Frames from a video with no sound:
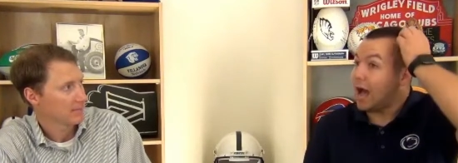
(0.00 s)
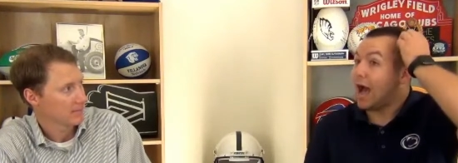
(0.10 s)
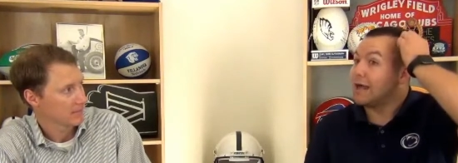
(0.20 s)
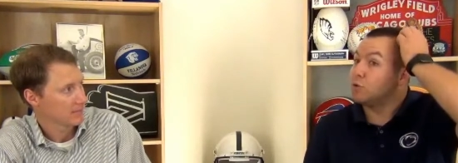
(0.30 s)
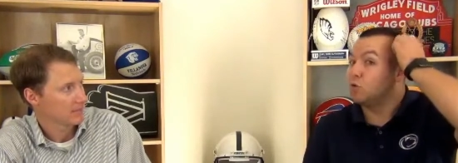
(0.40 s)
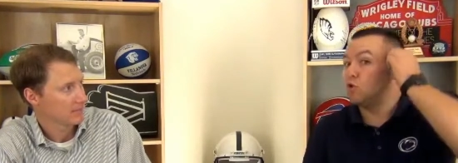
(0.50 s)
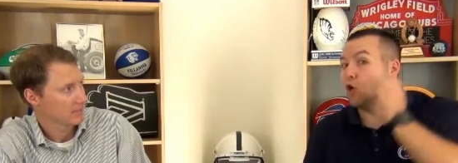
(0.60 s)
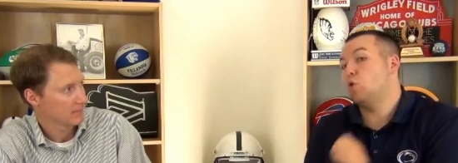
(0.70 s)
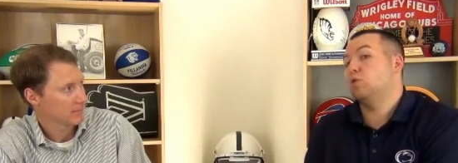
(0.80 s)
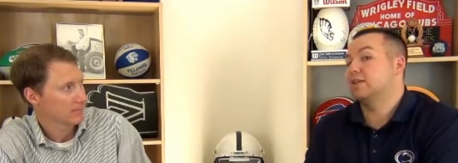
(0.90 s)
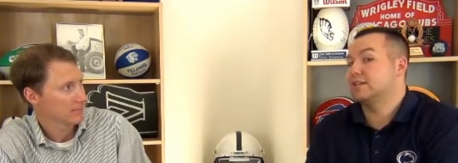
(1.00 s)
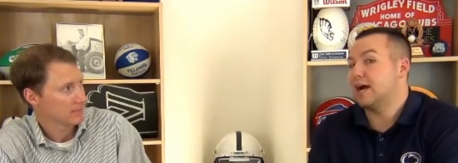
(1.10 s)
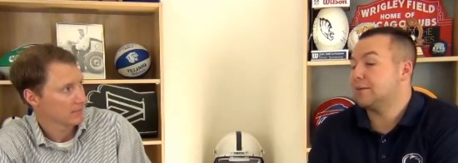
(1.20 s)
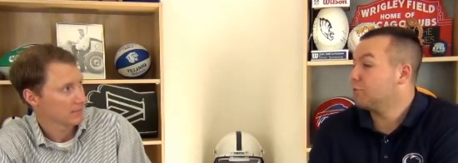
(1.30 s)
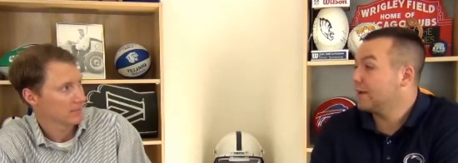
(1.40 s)
Speaker 1: I don't know the
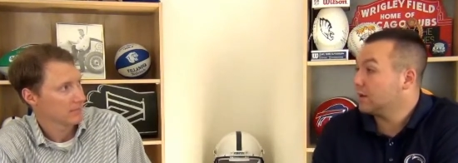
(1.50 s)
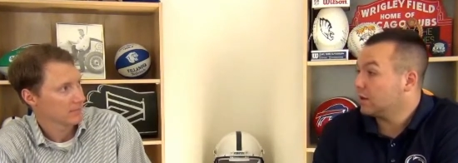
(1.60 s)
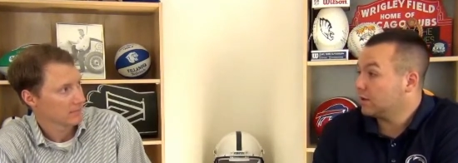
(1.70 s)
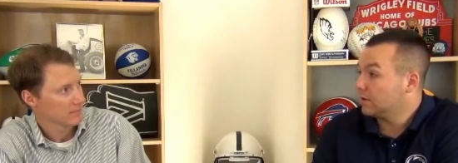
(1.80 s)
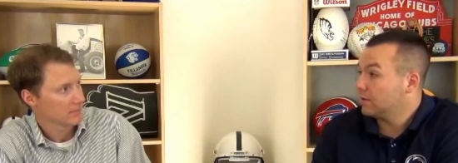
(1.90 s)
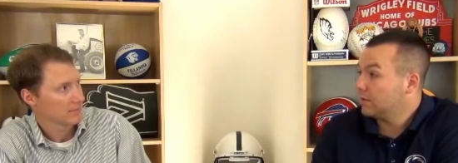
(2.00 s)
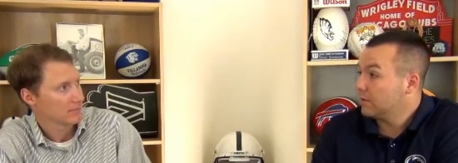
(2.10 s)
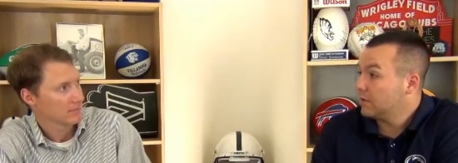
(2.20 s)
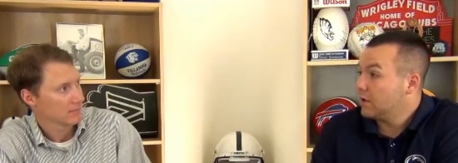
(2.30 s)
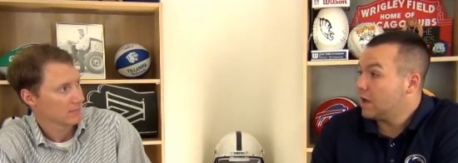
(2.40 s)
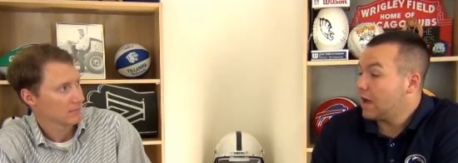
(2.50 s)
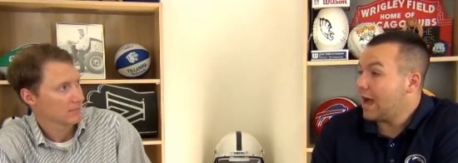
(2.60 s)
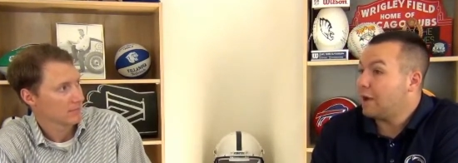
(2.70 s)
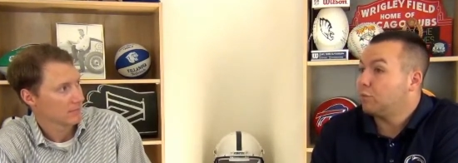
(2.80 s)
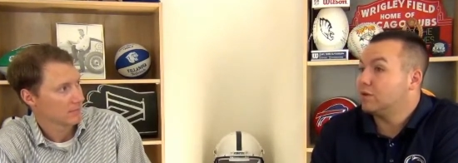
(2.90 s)
tiebreaker.
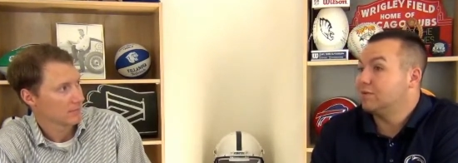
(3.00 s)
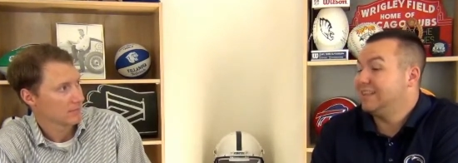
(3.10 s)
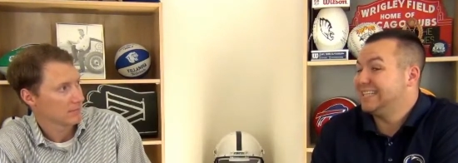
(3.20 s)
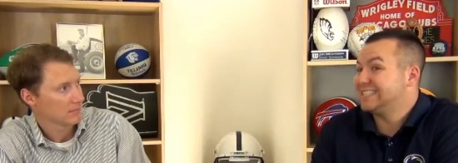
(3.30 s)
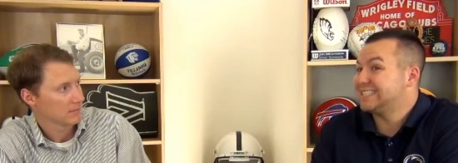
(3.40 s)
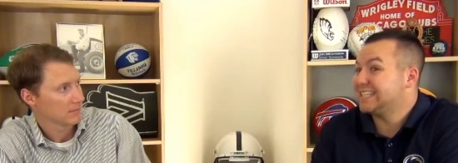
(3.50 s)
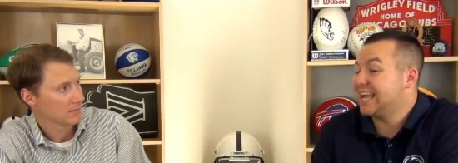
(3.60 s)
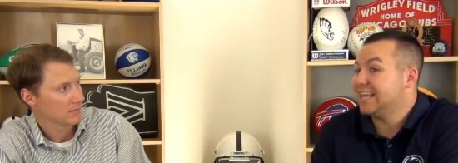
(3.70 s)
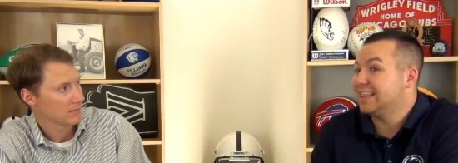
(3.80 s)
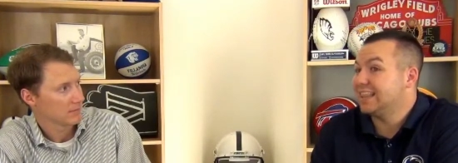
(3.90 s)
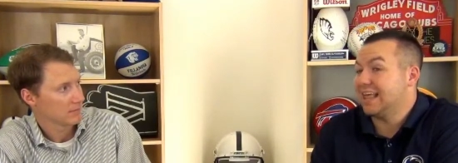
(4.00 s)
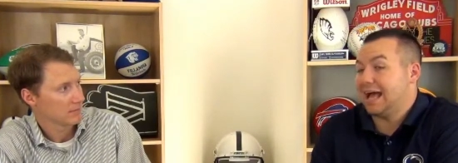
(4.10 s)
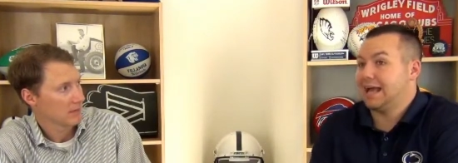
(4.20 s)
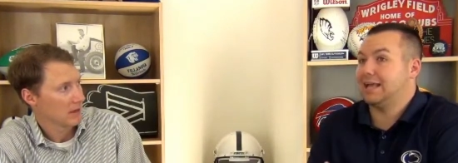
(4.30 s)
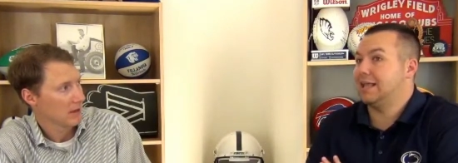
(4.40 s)
I would say,
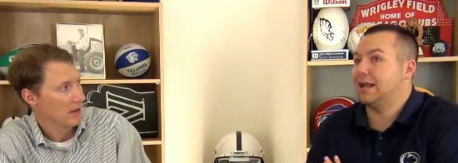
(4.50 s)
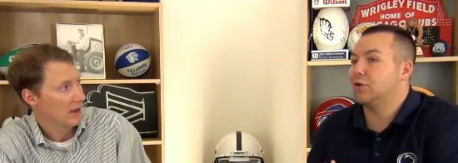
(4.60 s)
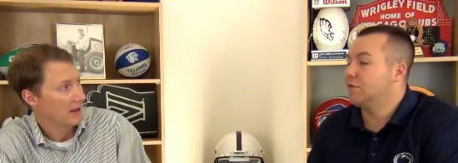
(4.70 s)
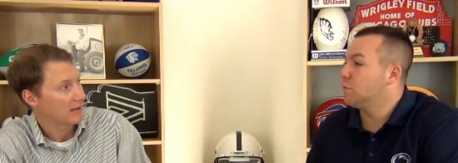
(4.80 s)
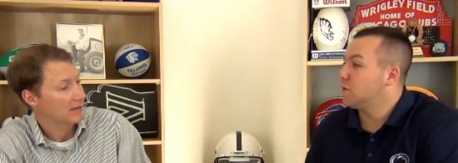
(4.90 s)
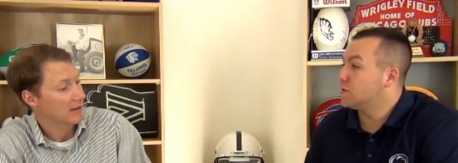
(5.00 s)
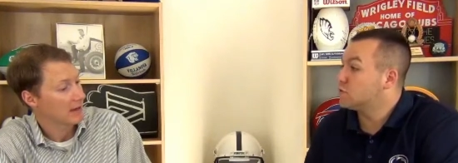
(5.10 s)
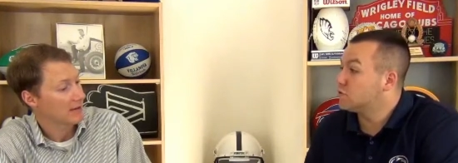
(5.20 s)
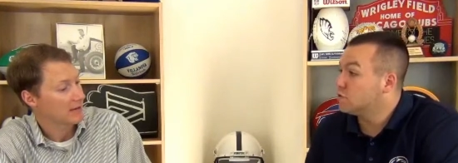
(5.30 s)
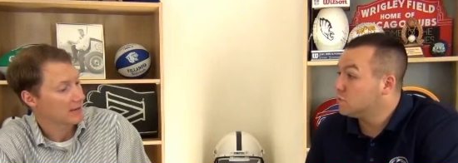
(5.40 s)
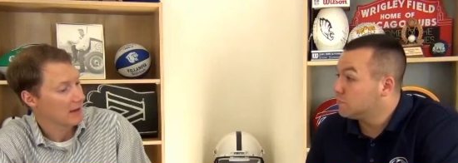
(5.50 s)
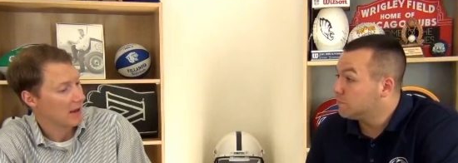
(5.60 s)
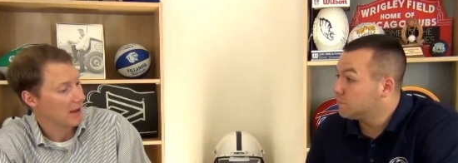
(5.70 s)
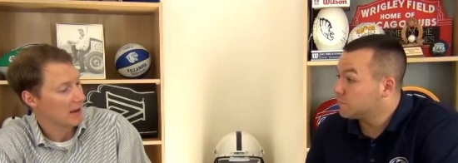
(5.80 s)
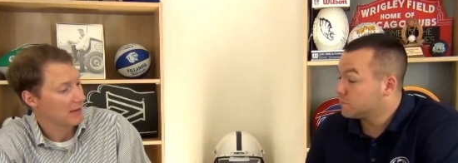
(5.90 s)
and I don't even want to it's, assume.
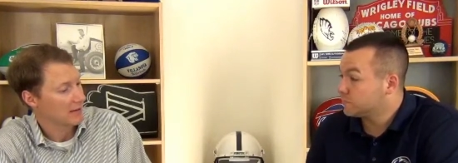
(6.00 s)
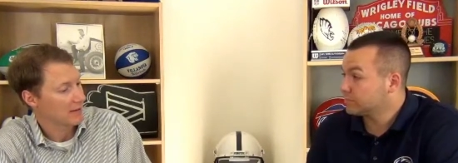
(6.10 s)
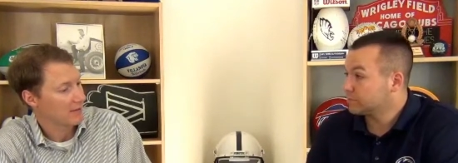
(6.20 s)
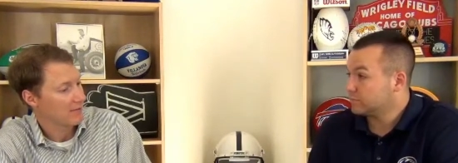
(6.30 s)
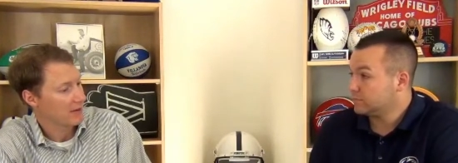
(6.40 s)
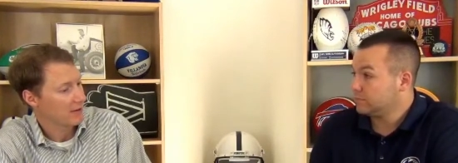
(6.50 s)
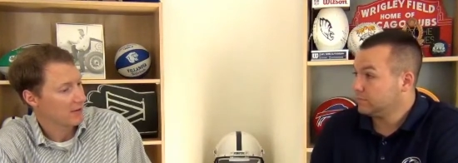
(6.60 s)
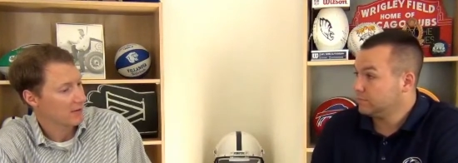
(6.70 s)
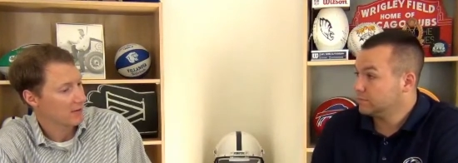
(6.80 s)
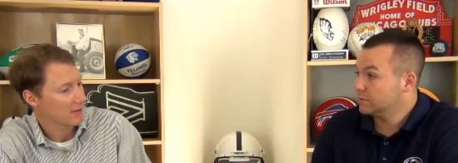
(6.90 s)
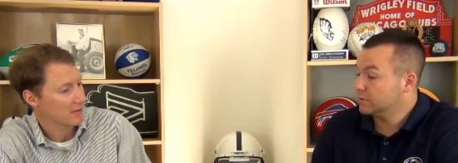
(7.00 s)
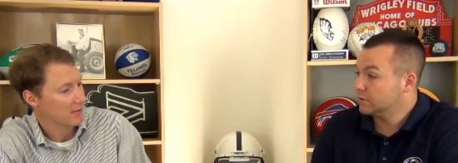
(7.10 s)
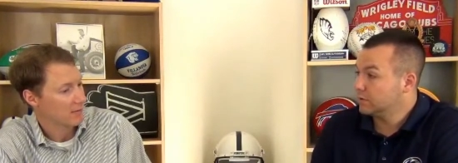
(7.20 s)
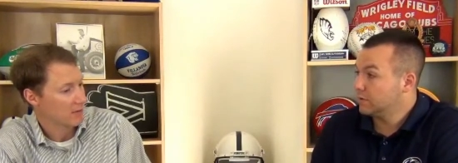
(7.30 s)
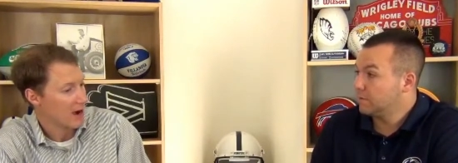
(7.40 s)
Uh,
Speaker 2: it's division
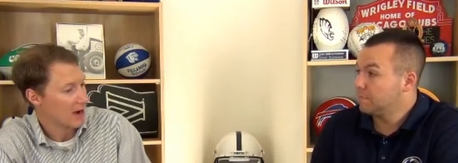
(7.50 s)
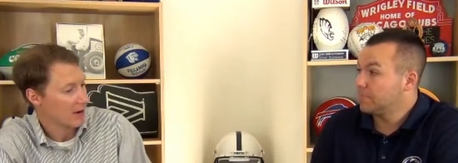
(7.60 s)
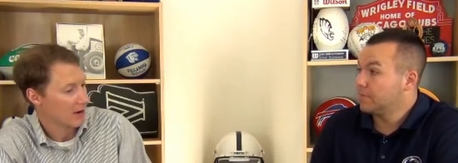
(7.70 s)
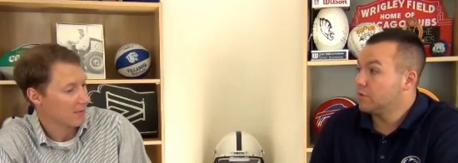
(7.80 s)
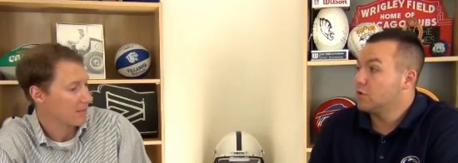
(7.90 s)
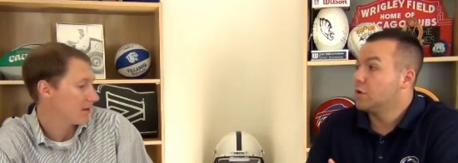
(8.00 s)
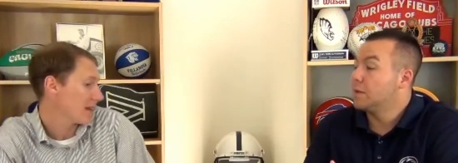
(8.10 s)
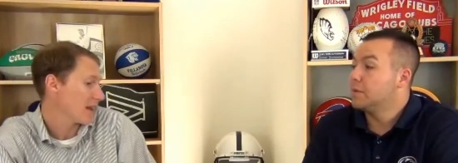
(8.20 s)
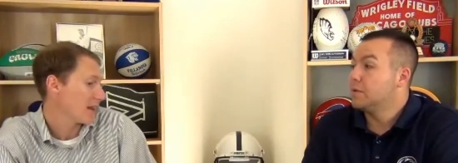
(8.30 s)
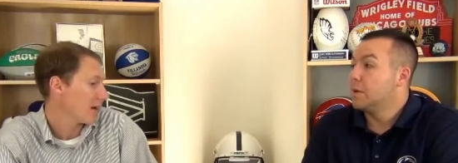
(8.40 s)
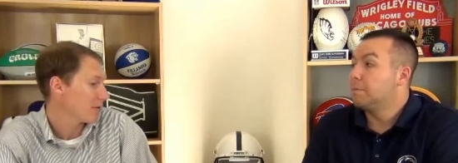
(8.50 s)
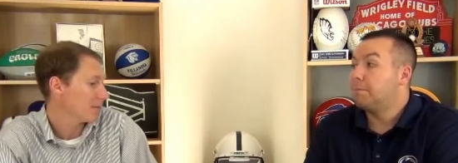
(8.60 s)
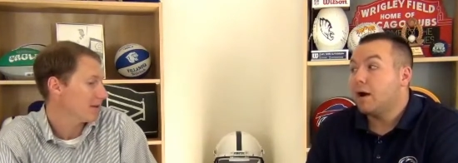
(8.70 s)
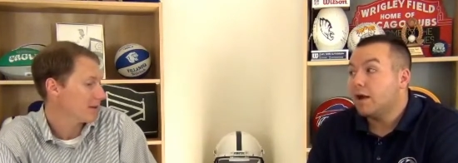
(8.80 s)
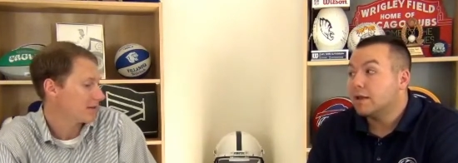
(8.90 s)
record, but then that would
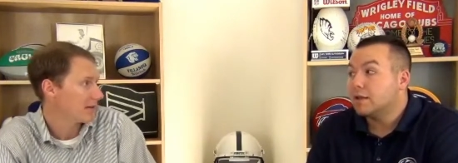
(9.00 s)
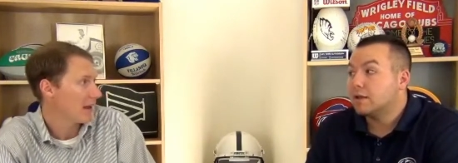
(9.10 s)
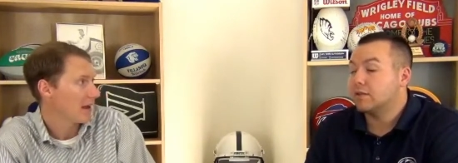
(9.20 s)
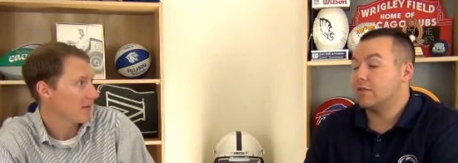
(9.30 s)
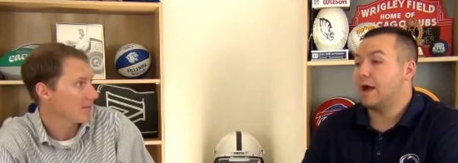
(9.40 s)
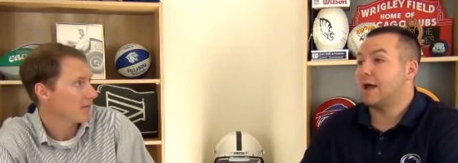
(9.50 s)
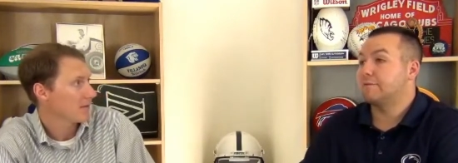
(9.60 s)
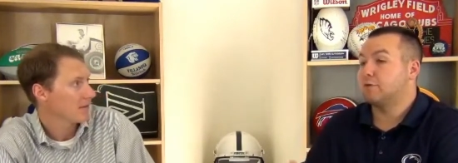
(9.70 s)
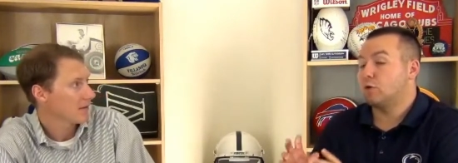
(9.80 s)
be but the same.
Speaker 1: I've